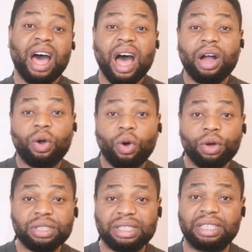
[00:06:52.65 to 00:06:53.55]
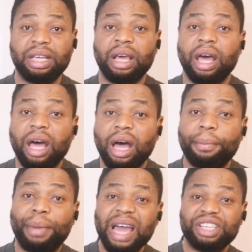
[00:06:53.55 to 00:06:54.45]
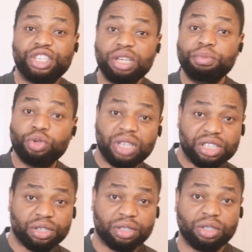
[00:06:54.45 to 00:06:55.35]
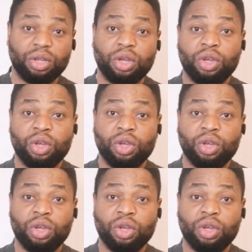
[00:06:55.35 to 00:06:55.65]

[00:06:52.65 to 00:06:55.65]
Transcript: are caused by gene mutation.